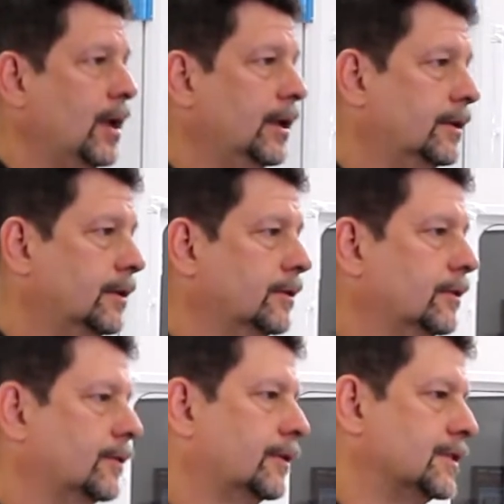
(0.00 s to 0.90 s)
I
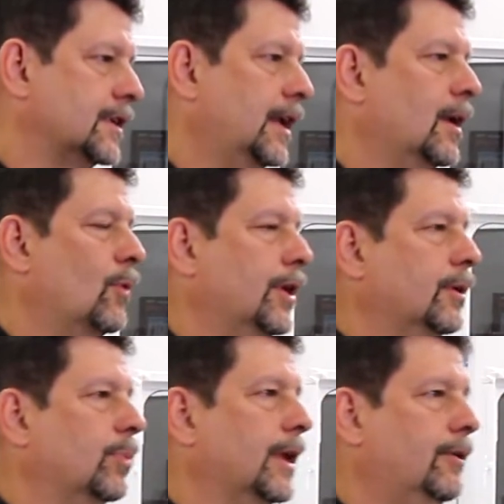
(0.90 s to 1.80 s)
decided I
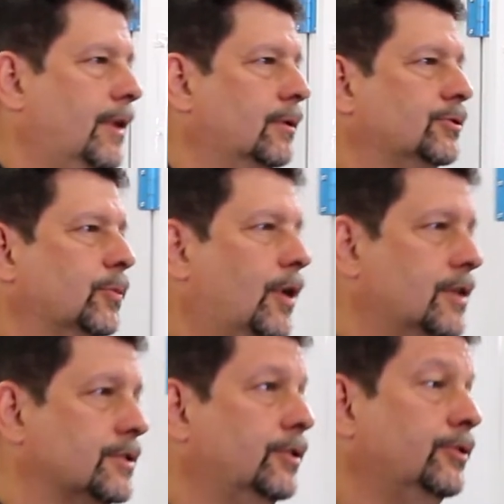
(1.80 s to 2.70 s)
wanted to play around with some
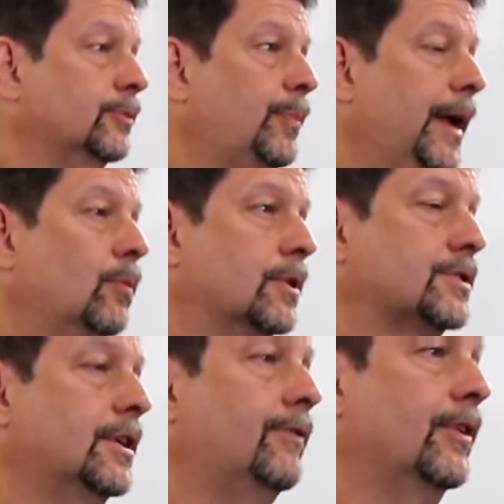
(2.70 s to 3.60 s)
cars and do some paintwork
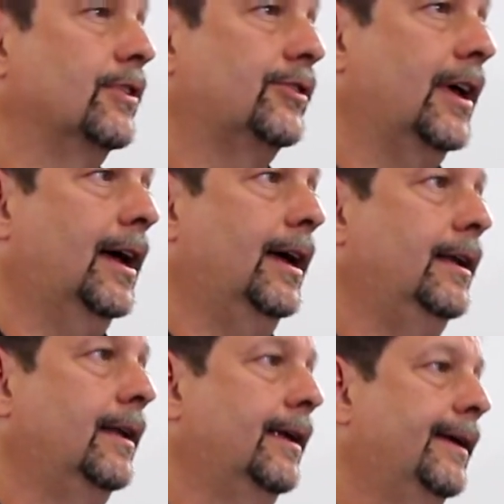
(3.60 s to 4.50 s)
stuff on the side.